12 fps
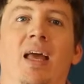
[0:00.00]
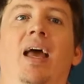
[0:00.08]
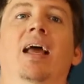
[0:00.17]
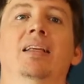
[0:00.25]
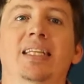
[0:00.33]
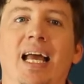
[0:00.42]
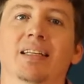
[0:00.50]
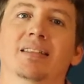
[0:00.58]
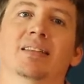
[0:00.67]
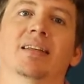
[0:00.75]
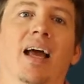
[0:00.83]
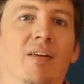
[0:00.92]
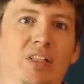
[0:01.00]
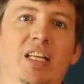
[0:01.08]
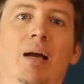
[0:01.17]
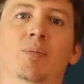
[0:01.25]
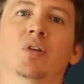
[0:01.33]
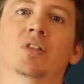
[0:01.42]
And yes, every
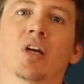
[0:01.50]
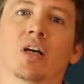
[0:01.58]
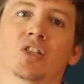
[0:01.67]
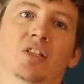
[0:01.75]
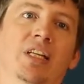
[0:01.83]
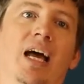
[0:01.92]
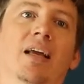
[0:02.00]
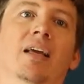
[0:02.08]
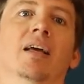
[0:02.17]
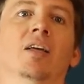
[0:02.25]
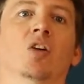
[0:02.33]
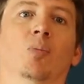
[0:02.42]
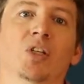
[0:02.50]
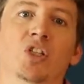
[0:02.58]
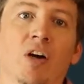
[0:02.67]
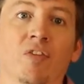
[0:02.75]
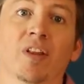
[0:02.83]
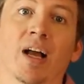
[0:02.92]
time you exhaust your deck, you'll be
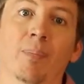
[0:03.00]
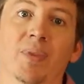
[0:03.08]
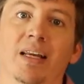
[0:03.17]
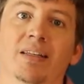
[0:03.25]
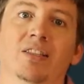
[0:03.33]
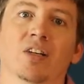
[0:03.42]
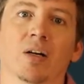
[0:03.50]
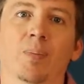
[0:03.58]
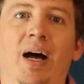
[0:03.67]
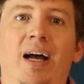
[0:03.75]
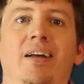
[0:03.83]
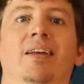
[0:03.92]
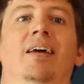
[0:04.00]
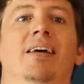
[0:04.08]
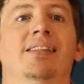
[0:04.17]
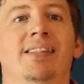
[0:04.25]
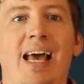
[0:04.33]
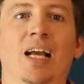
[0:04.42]
shuffling up that discard pile,
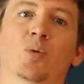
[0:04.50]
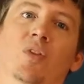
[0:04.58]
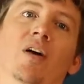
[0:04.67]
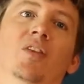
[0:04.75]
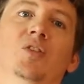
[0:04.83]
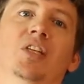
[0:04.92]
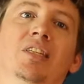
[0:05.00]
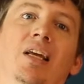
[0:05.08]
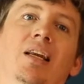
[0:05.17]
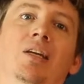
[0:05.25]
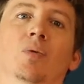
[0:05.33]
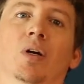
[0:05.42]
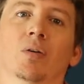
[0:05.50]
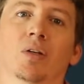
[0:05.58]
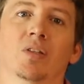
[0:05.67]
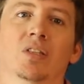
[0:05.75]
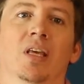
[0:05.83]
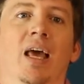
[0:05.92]
stacked with all those exciting new
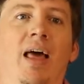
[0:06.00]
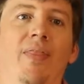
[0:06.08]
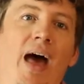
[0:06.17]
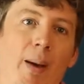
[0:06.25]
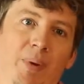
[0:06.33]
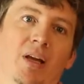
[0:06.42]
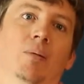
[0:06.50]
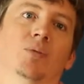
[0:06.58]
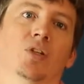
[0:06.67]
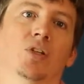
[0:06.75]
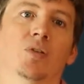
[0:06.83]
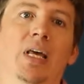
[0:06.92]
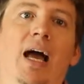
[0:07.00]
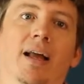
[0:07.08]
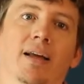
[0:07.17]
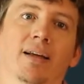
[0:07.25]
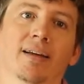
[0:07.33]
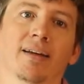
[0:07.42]
recruits, and that becomes your new
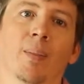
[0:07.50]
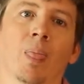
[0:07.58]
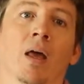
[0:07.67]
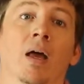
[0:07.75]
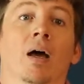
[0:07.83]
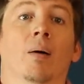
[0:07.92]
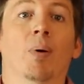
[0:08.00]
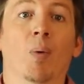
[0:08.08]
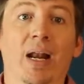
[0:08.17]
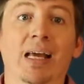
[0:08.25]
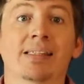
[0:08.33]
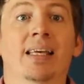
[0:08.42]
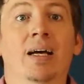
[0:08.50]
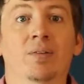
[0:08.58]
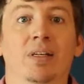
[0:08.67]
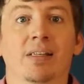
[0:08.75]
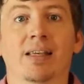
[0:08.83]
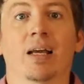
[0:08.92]
deck. But when I set out
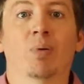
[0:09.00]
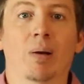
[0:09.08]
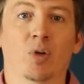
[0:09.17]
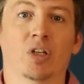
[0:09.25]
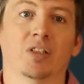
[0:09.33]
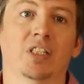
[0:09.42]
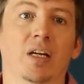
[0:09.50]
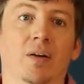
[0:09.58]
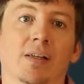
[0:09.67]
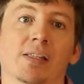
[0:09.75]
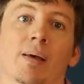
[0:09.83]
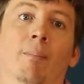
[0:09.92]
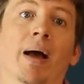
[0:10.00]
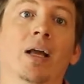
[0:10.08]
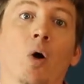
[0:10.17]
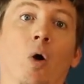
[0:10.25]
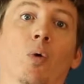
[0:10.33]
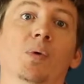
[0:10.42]
to design Primordial Secrets, my
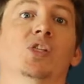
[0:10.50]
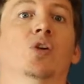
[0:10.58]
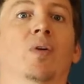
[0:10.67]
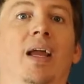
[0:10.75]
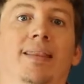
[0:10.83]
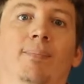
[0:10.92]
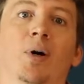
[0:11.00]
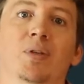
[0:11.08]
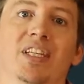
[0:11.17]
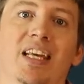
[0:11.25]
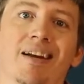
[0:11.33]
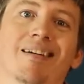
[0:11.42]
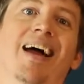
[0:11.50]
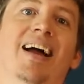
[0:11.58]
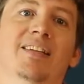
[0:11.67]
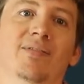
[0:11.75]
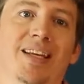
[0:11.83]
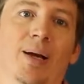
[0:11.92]
goal was to create the most
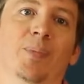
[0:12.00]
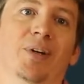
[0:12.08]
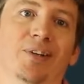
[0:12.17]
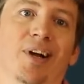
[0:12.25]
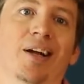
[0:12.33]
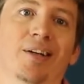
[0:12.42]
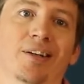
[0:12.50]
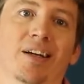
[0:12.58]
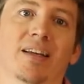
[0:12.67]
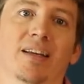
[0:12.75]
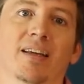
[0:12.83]
interactive deck builder I could.